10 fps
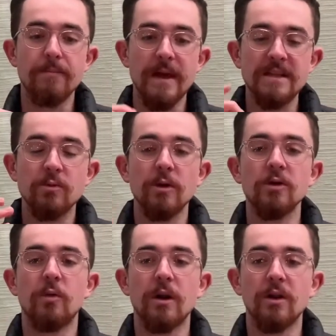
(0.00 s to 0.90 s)
That's what you
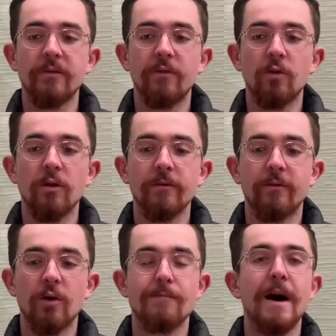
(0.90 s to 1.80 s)
want to look
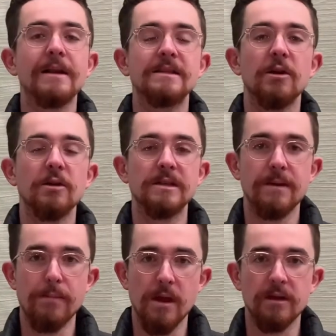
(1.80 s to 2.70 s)
for a monetary
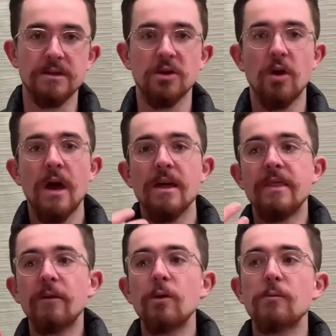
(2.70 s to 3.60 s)
stability. So
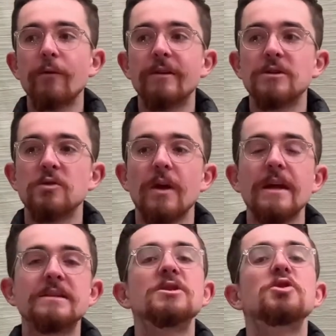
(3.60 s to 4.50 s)
then we move into
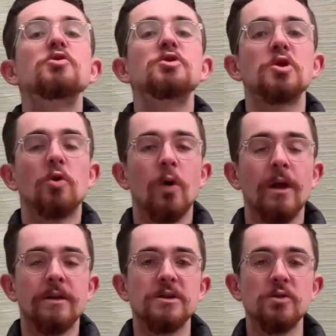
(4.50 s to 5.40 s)
institutional
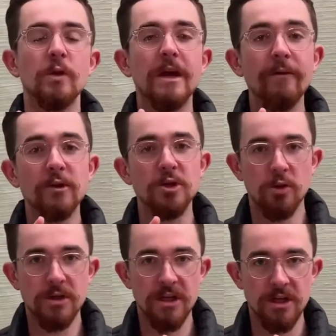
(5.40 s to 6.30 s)
quality. So we covered
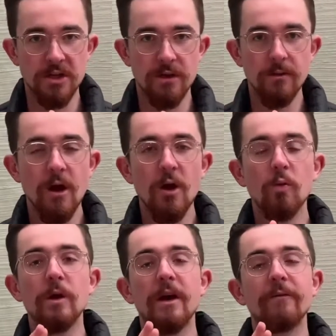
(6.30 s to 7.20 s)
jurisdiction,
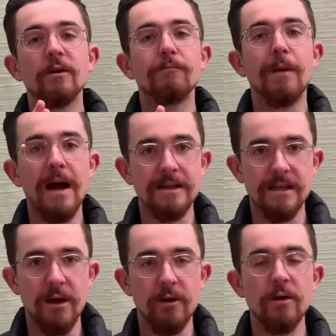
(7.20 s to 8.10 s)
we covered
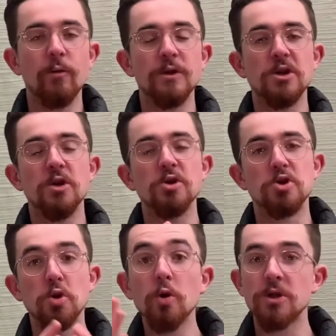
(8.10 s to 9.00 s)
monetary, which
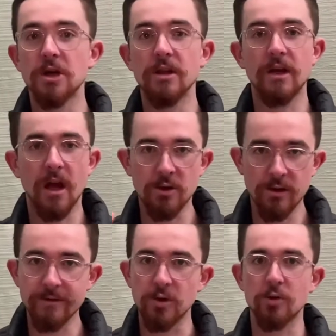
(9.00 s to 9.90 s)
Georgia, the country
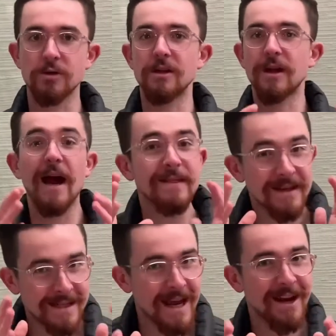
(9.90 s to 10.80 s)
of Georgia, not the
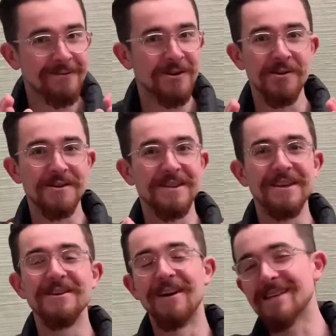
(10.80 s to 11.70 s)
state of Georgia in the
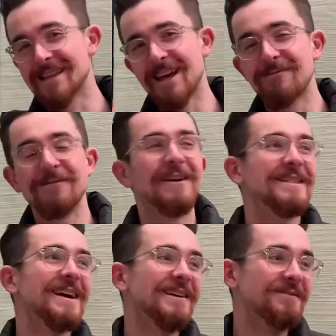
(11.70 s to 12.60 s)
US. A lot of people get
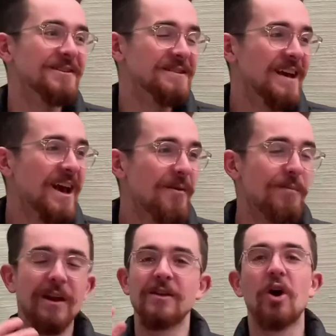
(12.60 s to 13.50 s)
that confused.
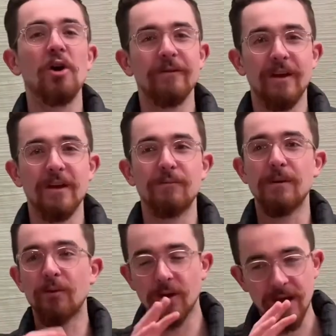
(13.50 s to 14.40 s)
But the Cartvellian
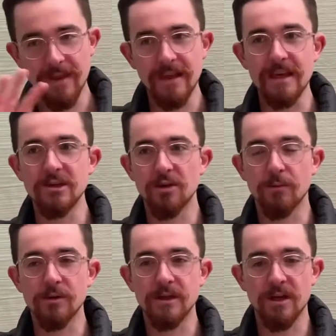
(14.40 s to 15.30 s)
people, again, the
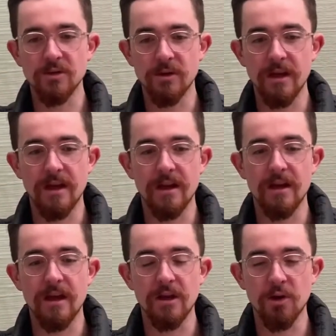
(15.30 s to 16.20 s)
easternmost country
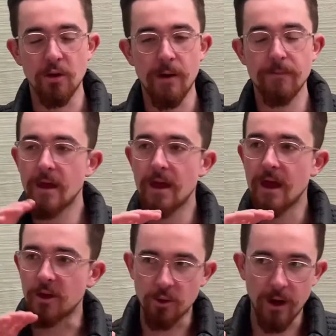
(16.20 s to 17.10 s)
in Europe,
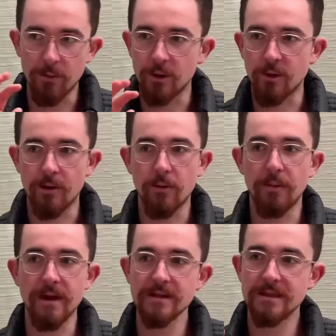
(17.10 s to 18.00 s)
incredible
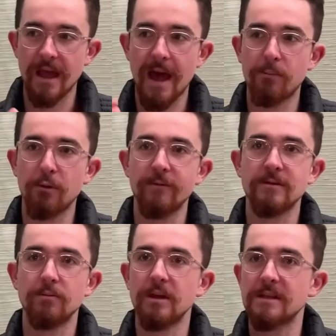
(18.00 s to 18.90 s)
place, the capital of
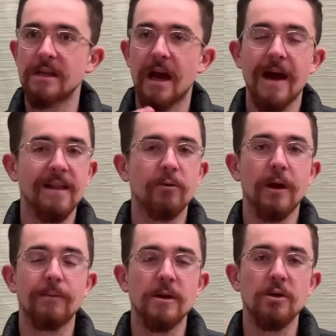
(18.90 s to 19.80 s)
Tbilisi, highly
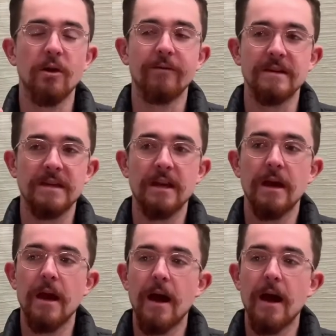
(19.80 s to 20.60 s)
recommend you go visit.